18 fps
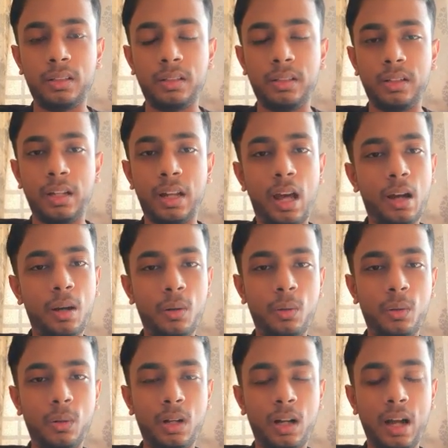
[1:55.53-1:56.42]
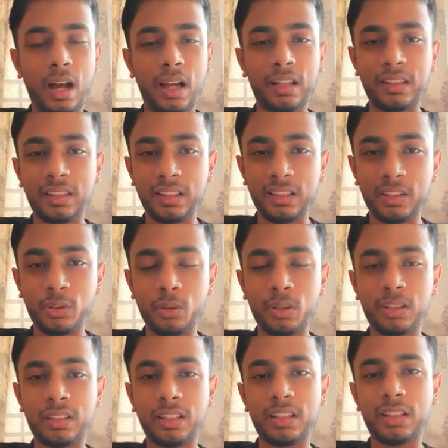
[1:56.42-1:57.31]
Now I think
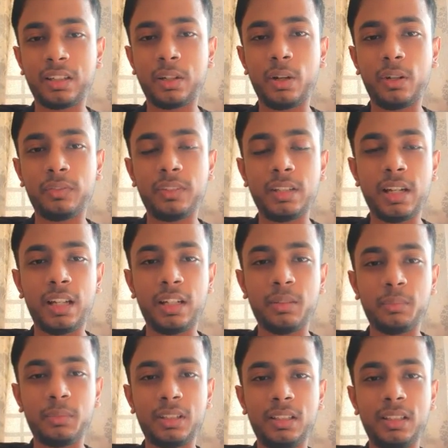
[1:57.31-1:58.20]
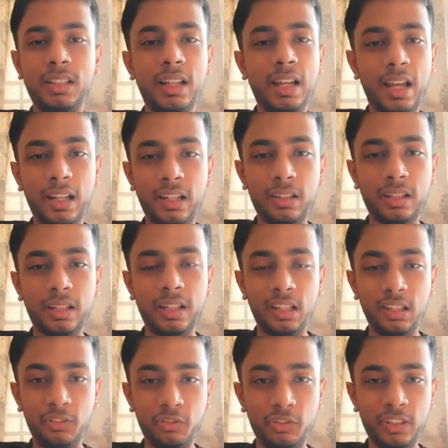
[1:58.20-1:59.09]
you are thinking of the animal
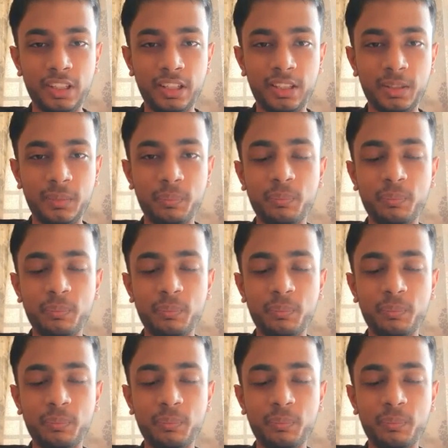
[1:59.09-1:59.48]
elephant.